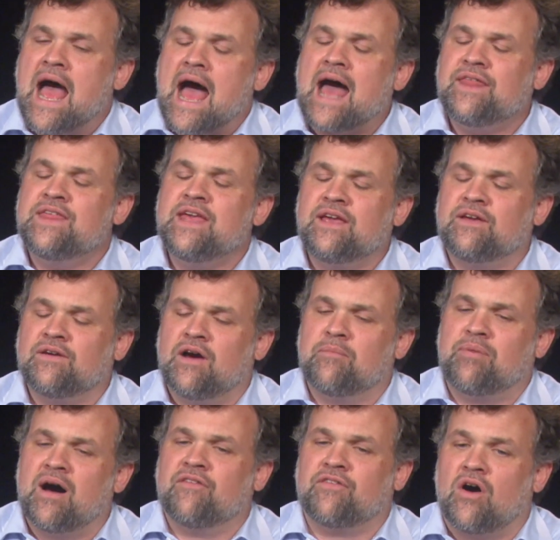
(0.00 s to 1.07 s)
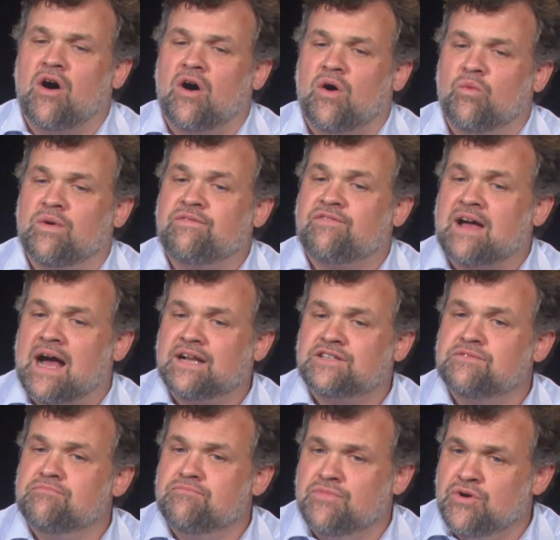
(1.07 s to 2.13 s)
I think above all, we've got
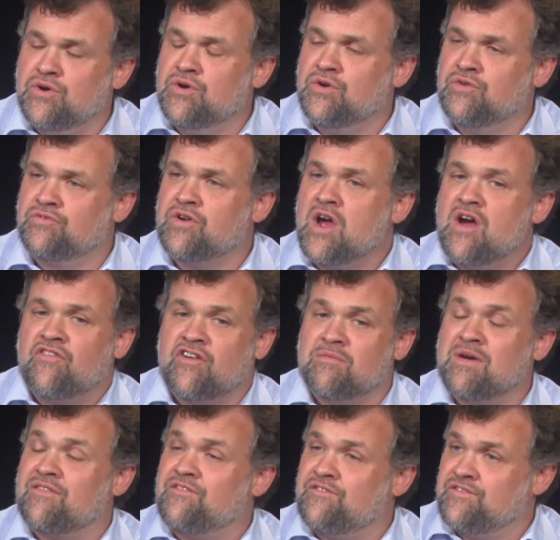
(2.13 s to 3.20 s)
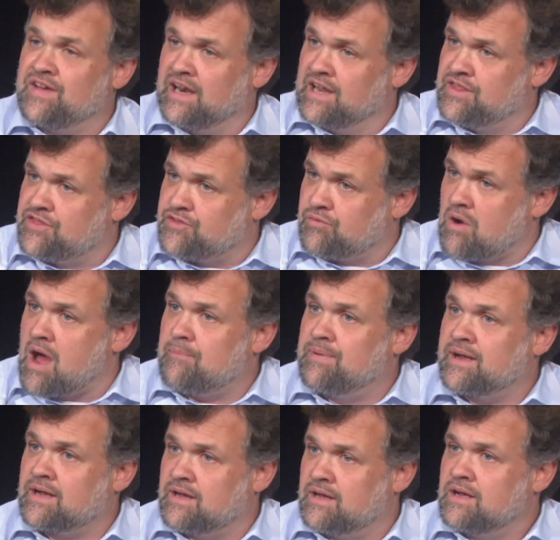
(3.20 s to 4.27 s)
to move from a
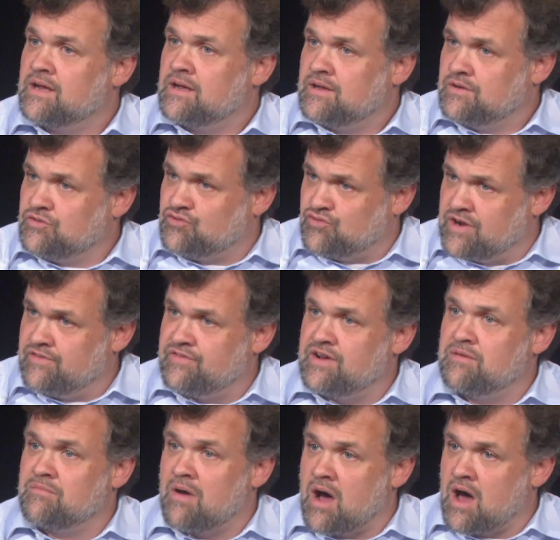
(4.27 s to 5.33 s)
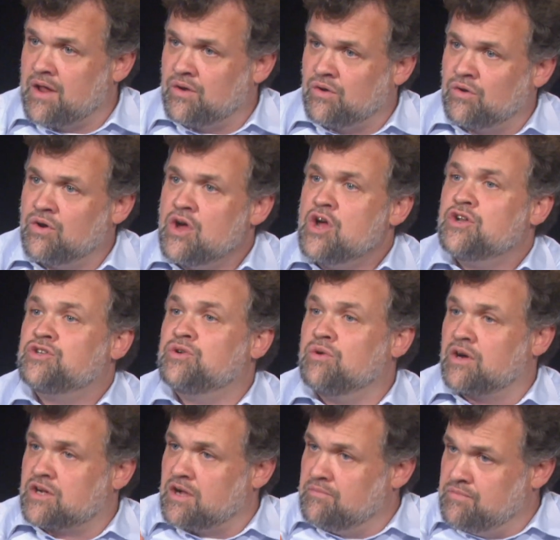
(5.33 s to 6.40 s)
philanthropic driven model to
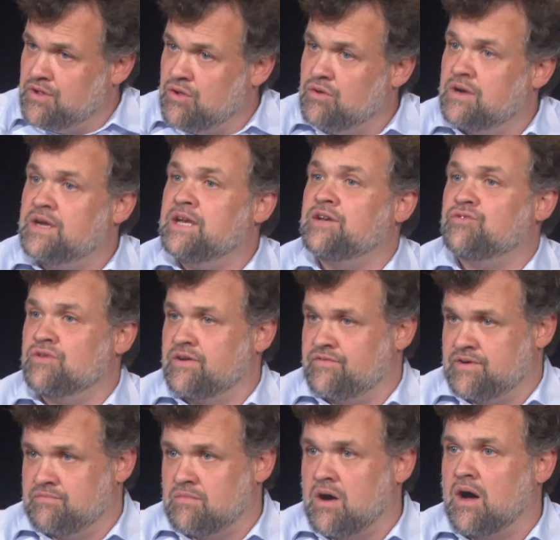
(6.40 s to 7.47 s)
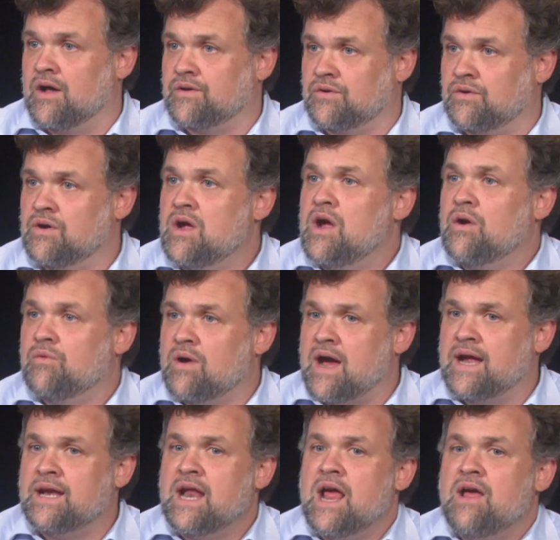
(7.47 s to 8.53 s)
a community driven model,
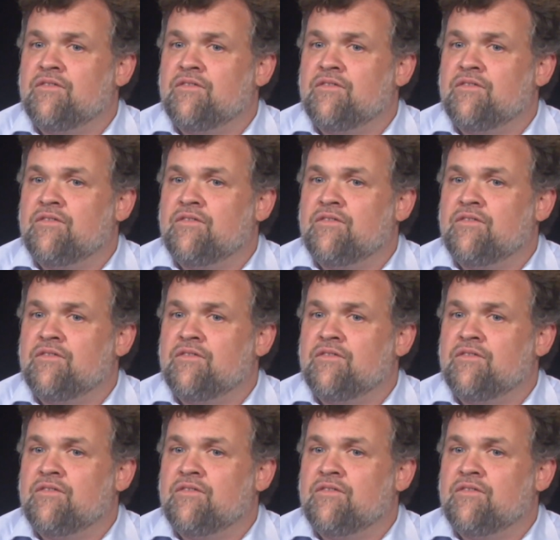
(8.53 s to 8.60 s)
right?